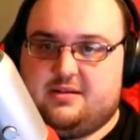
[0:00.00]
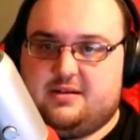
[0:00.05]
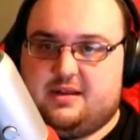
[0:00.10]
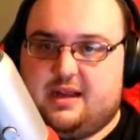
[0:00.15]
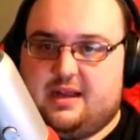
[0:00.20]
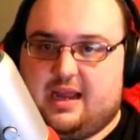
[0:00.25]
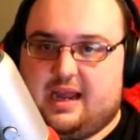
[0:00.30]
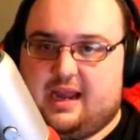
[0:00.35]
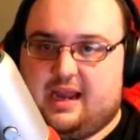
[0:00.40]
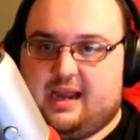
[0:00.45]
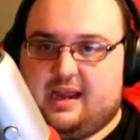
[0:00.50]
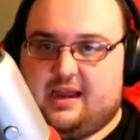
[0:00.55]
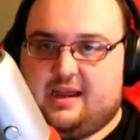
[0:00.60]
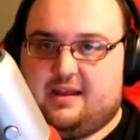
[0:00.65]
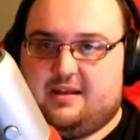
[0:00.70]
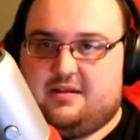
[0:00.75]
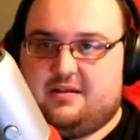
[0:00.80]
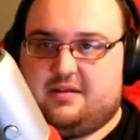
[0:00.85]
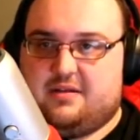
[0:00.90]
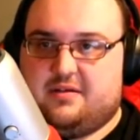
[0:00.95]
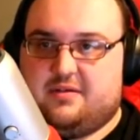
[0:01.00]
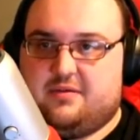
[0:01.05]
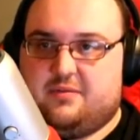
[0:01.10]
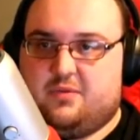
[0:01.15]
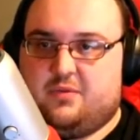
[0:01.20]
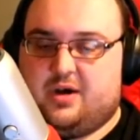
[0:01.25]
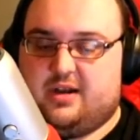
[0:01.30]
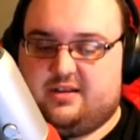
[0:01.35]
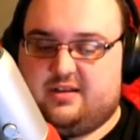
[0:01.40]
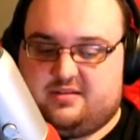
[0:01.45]
and
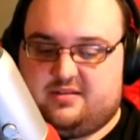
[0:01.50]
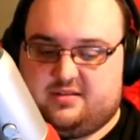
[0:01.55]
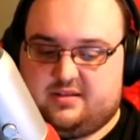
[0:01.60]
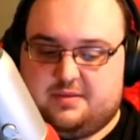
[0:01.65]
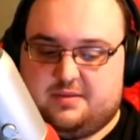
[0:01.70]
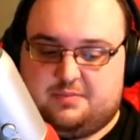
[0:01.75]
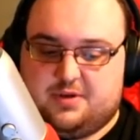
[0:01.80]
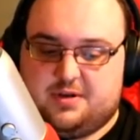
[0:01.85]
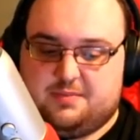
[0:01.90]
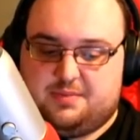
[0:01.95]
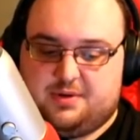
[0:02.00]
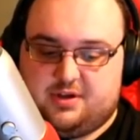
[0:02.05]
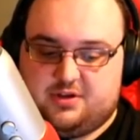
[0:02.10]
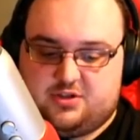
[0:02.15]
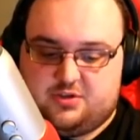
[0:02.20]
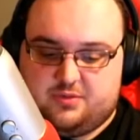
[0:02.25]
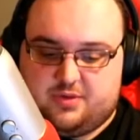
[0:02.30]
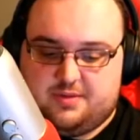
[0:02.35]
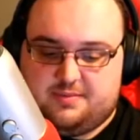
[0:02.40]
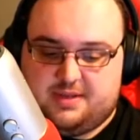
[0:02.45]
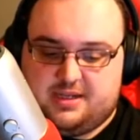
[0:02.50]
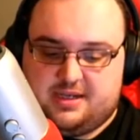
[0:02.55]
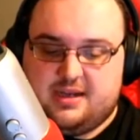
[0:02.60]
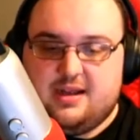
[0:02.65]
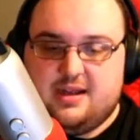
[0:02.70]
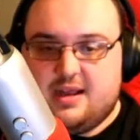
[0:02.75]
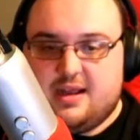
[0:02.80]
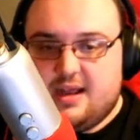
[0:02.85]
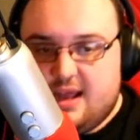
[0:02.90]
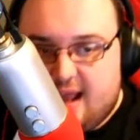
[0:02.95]
want to sleep with a bunch of women,
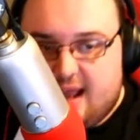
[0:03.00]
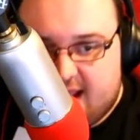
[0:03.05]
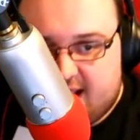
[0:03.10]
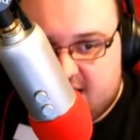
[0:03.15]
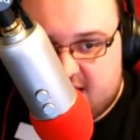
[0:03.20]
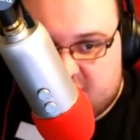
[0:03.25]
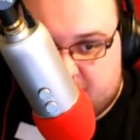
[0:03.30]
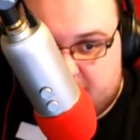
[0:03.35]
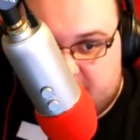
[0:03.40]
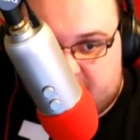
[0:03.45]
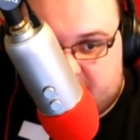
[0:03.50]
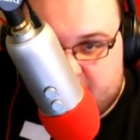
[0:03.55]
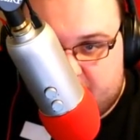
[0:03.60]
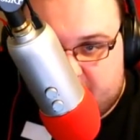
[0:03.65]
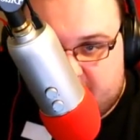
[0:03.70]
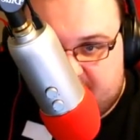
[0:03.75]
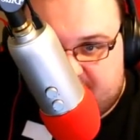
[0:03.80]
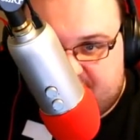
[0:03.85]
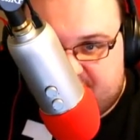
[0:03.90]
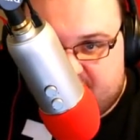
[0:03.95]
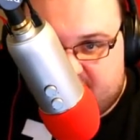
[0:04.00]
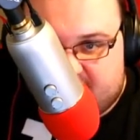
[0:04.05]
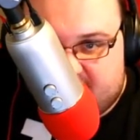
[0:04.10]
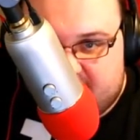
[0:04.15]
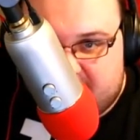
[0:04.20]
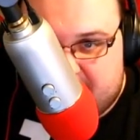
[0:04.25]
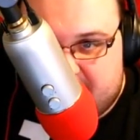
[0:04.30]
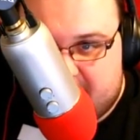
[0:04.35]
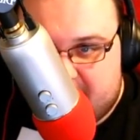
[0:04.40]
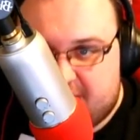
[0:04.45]
hey, guess what? Don't get
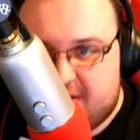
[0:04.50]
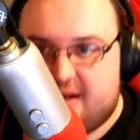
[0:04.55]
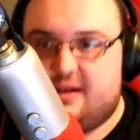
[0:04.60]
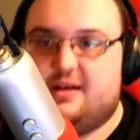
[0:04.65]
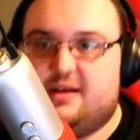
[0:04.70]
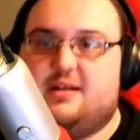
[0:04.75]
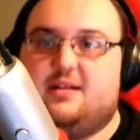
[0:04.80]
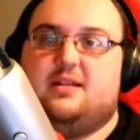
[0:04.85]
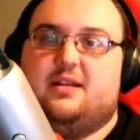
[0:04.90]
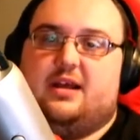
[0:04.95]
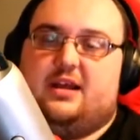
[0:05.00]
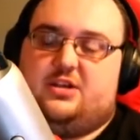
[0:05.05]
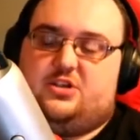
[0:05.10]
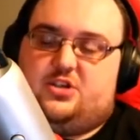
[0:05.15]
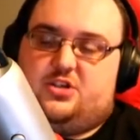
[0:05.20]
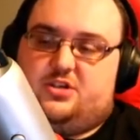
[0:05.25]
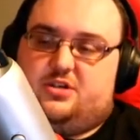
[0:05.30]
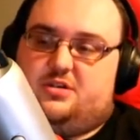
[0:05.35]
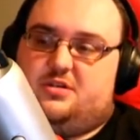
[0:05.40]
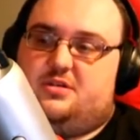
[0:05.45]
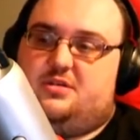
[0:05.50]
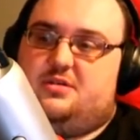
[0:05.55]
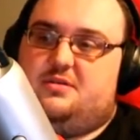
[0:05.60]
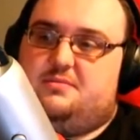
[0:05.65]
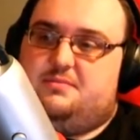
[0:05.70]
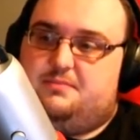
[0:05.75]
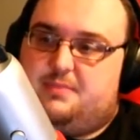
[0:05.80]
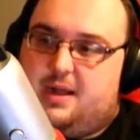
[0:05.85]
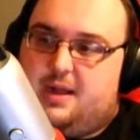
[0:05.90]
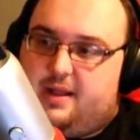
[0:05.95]
fucking married unless you're
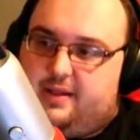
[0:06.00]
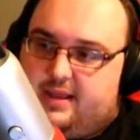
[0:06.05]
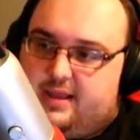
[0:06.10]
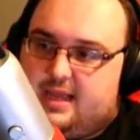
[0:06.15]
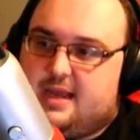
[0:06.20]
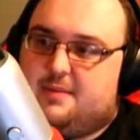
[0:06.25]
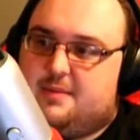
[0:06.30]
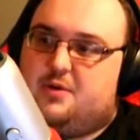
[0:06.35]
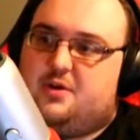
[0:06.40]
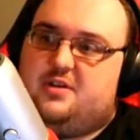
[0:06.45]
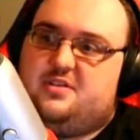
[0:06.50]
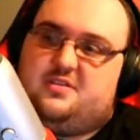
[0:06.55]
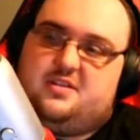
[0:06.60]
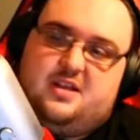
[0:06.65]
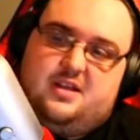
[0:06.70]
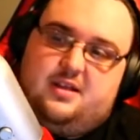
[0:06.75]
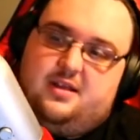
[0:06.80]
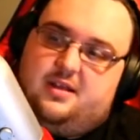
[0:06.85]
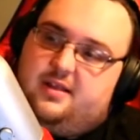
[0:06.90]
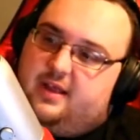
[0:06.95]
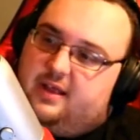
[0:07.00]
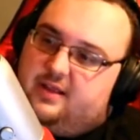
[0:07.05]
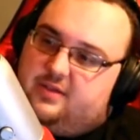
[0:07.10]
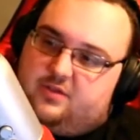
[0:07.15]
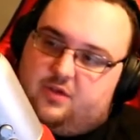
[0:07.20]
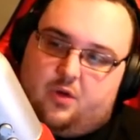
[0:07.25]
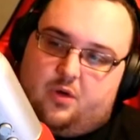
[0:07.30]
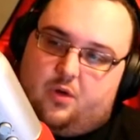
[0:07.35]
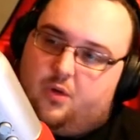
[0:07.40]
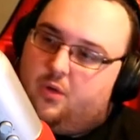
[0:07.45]
polyamorous. That's
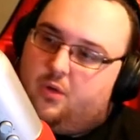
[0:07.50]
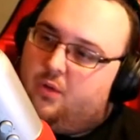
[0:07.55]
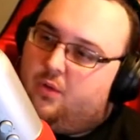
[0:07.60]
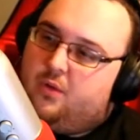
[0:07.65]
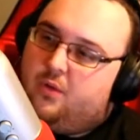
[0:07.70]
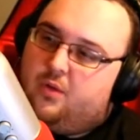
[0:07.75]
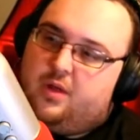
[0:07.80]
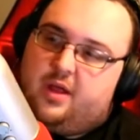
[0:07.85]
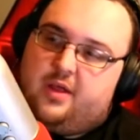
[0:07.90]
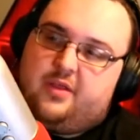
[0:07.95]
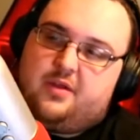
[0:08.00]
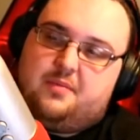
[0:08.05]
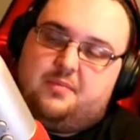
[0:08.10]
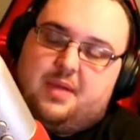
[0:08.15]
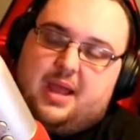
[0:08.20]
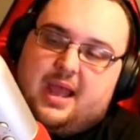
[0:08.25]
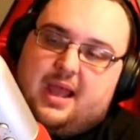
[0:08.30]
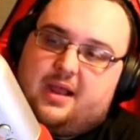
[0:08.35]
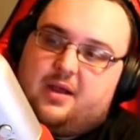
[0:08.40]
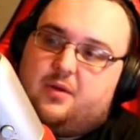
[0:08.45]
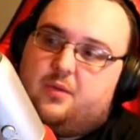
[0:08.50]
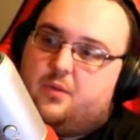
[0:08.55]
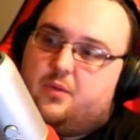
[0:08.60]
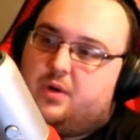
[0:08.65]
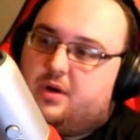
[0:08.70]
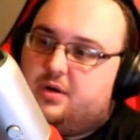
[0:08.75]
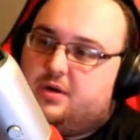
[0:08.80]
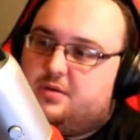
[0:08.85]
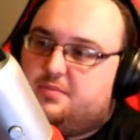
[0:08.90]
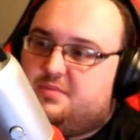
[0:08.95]
a whole other bag of
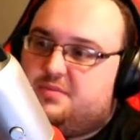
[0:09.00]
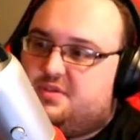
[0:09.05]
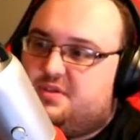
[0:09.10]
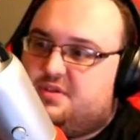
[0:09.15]
worms.